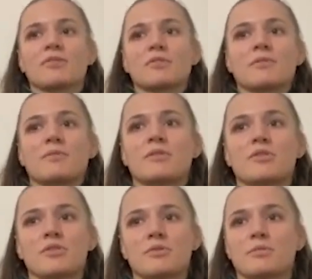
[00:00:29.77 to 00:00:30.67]

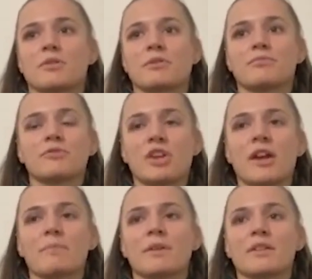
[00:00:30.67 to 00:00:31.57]
She was a world
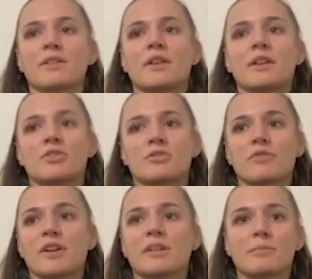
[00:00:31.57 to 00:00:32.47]
champ and she was
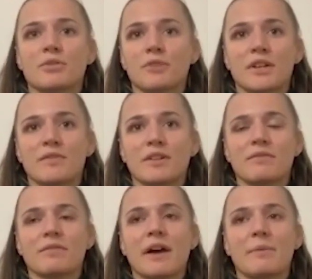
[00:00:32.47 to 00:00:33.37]
ranked number three even
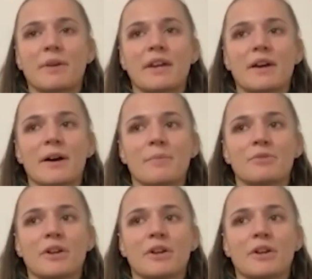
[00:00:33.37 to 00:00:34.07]
in flyweight.